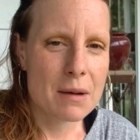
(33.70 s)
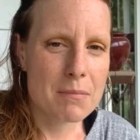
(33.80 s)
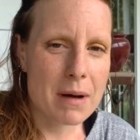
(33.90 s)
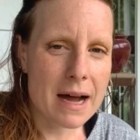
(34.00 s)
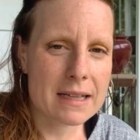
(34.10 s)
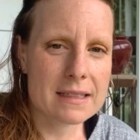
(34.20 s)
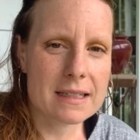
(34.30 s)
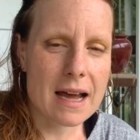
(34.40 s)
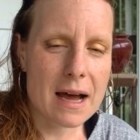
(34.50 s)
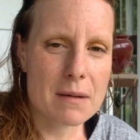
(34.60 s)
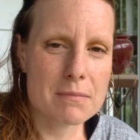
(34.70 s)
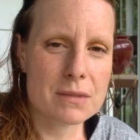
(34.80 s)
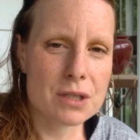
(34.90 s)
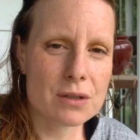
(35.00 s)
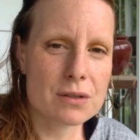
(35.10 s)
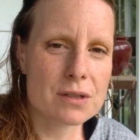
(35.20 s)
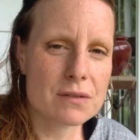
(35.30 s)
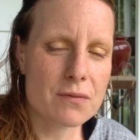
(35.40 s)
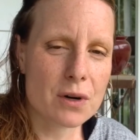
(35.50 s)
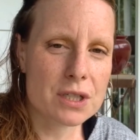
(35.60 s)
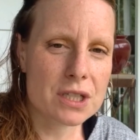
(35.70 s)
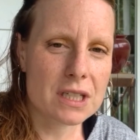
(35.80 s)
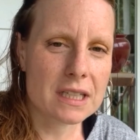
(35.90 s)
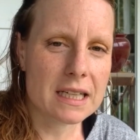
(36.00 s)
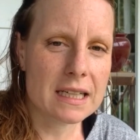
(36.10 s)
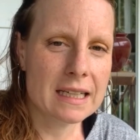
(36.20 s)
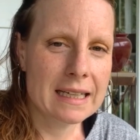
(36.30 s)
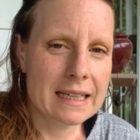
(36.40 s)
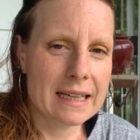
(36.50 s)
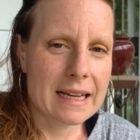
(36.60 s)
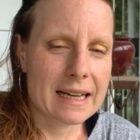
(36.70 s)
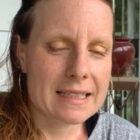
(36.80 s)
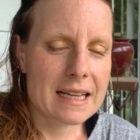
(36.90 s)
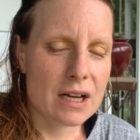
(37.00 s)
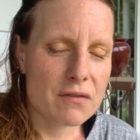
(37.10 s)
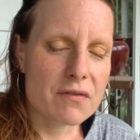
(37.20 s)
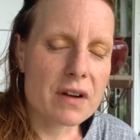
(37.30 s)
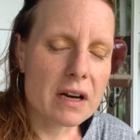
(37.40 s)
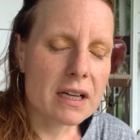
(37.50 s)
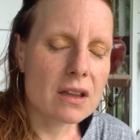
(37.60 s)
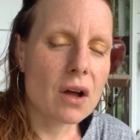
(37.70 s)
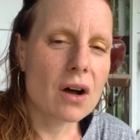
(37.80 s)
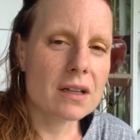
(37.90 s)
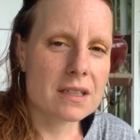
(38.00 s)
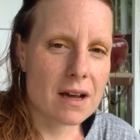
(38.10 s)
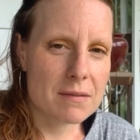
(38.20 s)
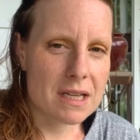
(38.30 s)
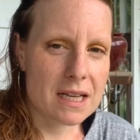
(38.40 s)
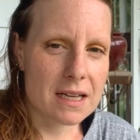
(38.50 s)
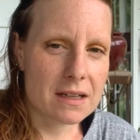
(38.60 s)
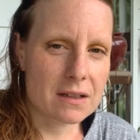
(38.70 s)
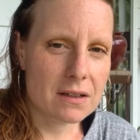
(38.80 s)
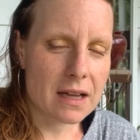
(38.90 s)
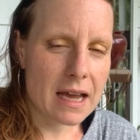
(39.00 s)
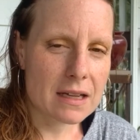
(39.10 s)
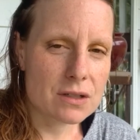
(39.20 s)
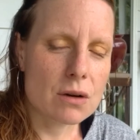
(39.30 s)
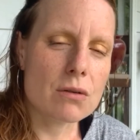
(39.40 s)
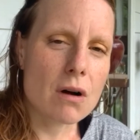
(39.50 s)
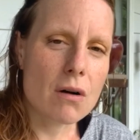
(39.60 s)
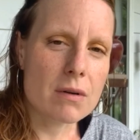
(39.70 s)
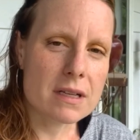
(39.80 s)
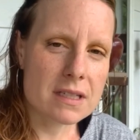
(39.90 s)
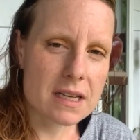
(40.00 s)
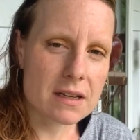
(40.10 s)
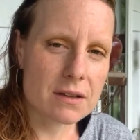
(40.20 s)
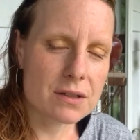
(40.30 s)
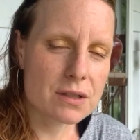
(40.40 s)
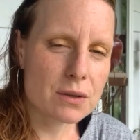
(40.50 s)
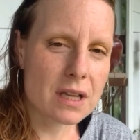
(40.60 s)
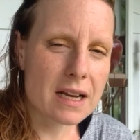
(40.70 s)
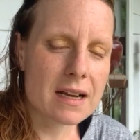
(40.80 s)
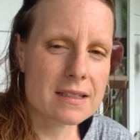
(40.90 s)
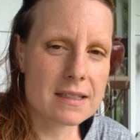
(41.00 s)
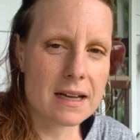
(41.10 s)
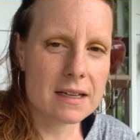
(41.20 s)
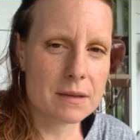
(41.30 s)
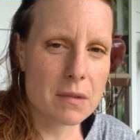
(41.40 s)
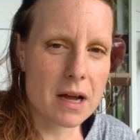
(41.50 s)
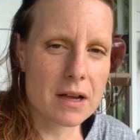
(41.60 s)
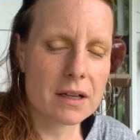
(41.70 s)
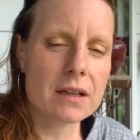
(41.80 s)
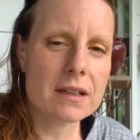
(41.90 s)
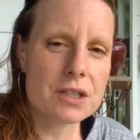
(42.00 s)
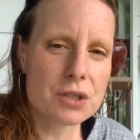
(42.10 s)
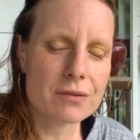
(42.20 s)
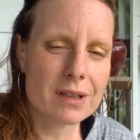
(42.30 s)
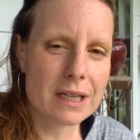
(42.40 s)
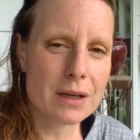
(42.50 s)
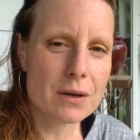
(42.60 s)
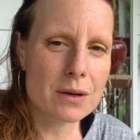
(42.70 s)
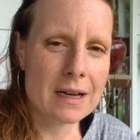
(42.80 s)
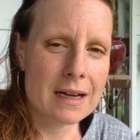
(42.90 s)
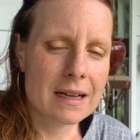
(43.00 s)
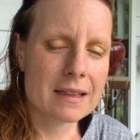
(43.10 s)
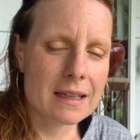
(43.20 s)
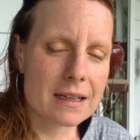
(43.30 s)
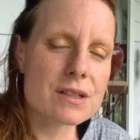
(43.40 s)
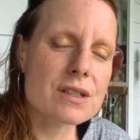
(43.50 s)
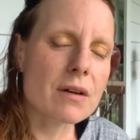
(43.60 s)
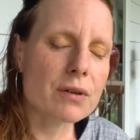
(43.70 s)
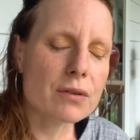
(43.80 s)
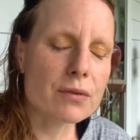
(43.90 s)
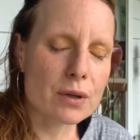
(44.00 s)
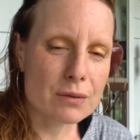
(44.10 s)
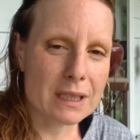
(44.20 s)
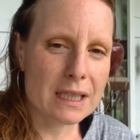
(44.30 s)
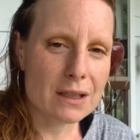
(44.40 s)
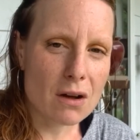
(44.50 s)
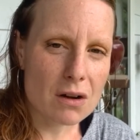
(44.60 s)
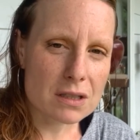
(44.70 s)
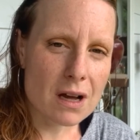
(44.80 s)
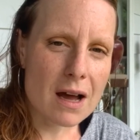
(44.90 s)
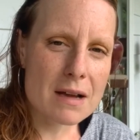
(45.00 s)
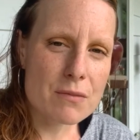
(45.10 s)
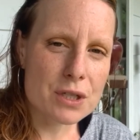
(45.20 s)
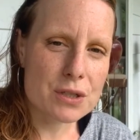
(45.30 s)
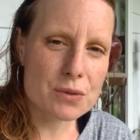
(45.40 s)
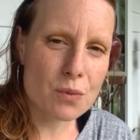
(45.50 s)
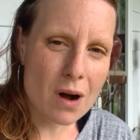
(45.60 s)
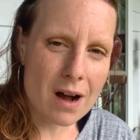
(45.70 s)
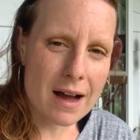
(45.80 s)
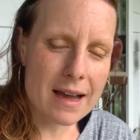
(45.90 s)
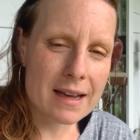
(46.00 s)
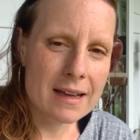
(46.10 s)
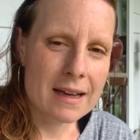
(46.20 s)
But um, turtles, unfortunately, uh, take a very long time to heal and don't always heal. So like I said in my initial video, they can suffer for a really long time, which is why